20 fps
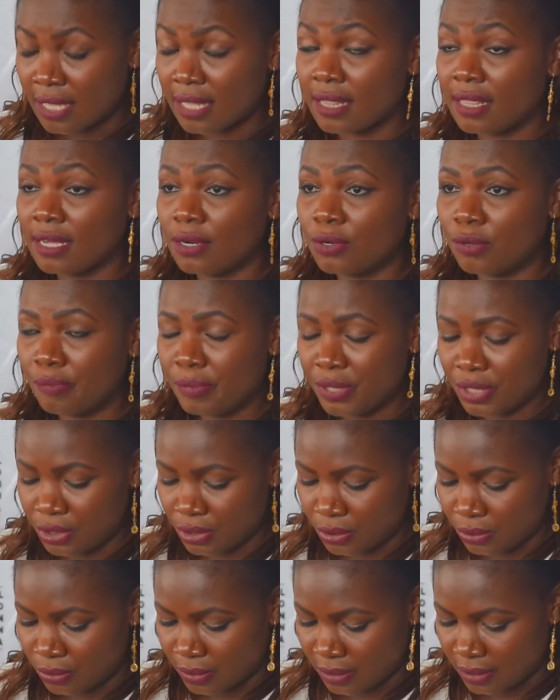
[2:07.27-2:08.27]
The
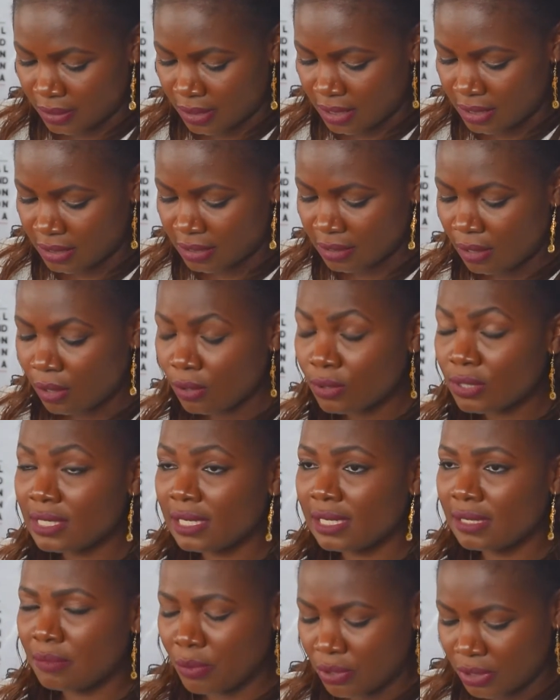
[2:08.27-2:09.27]
Commission is
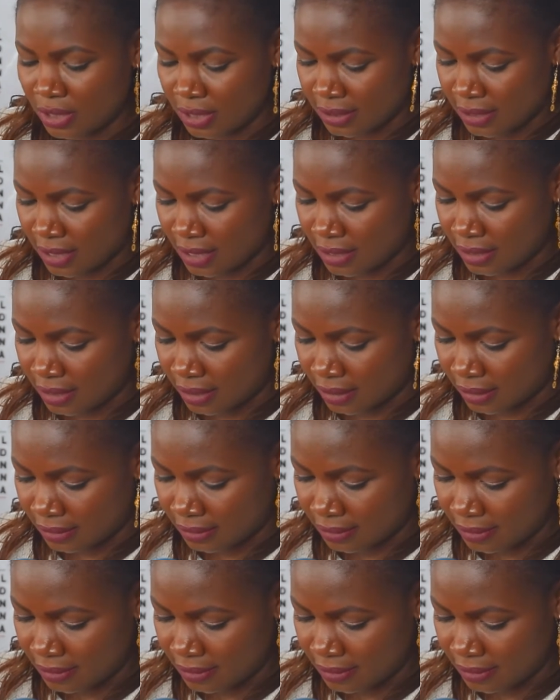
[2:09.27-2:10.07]
closely monitoring